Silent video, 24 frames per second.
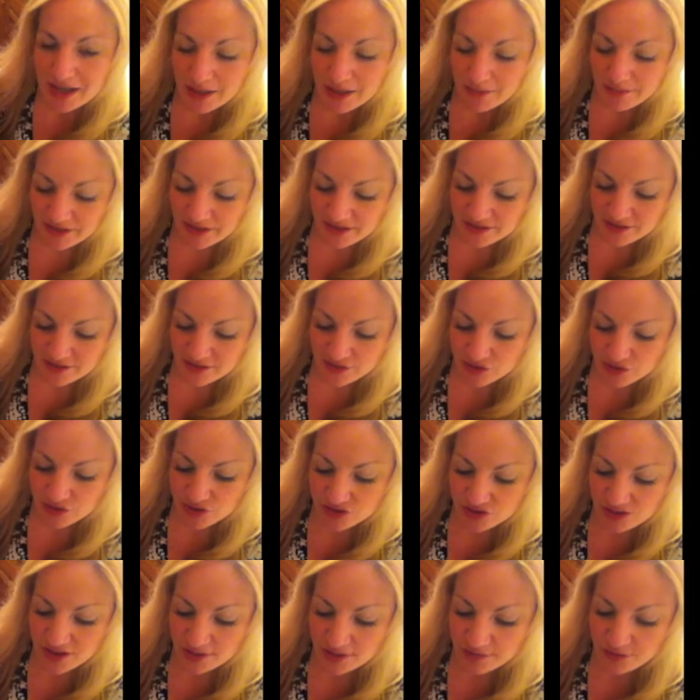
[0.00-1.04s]
because there's
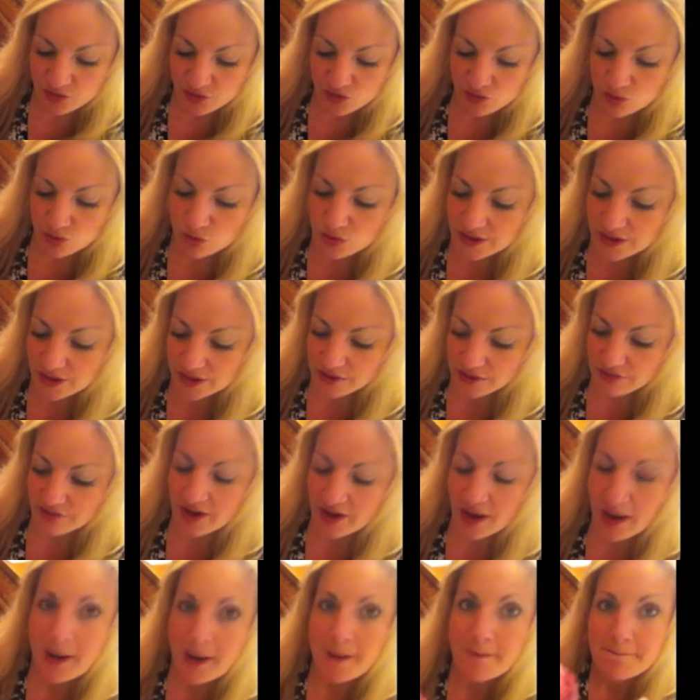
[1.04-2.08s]
some sort of
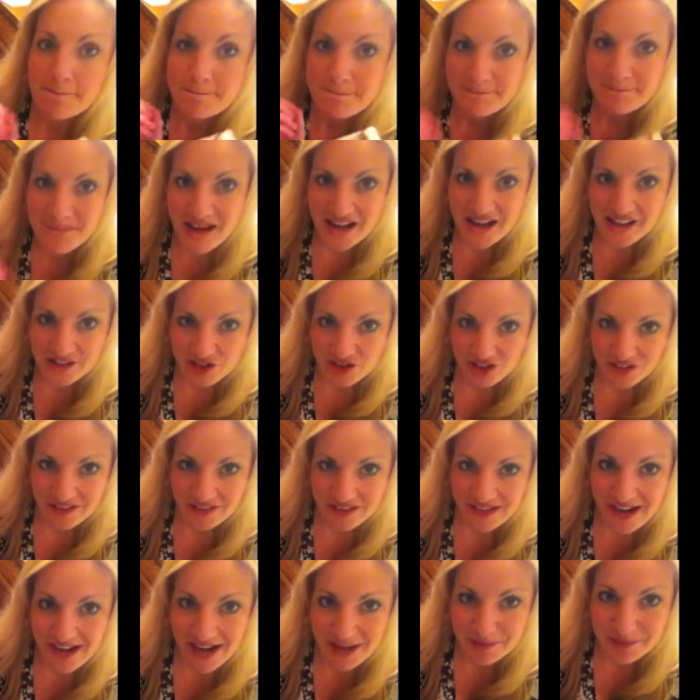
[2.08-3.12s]
magic that
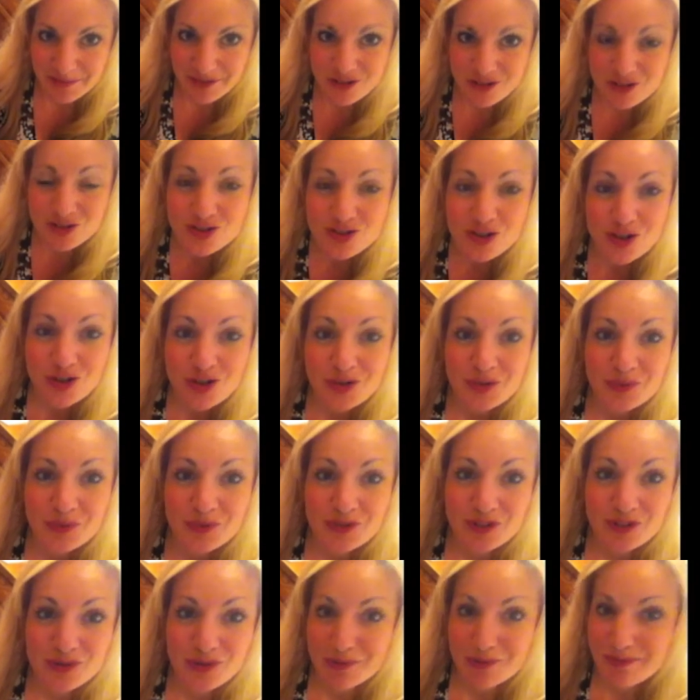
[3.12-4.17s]
happens when
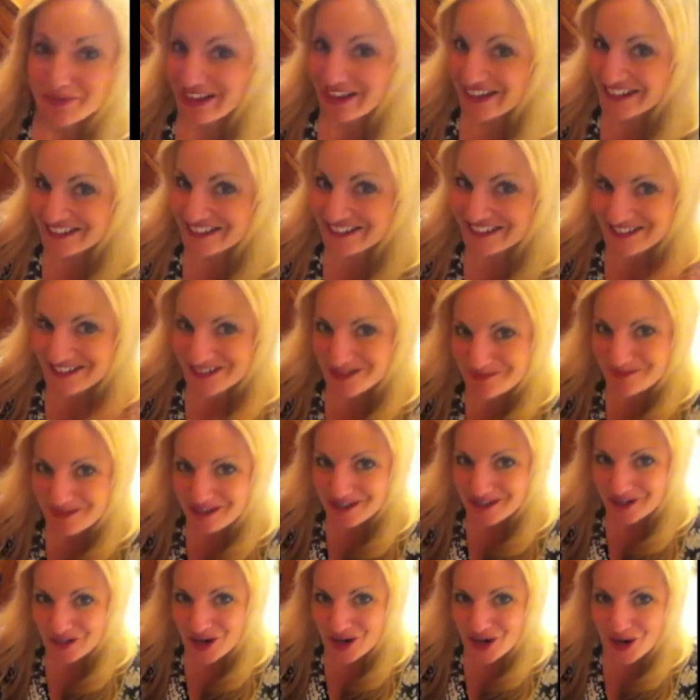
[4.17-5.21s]
you combine
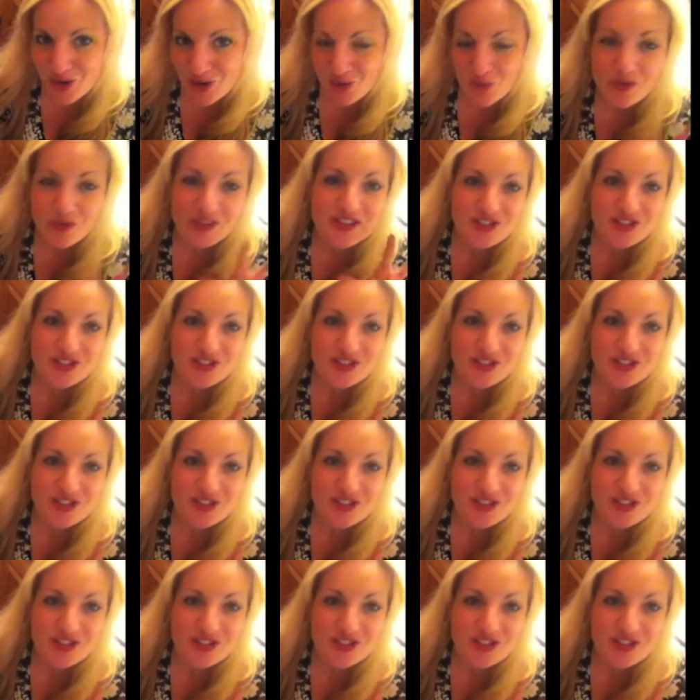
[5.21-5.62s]
cinnamon with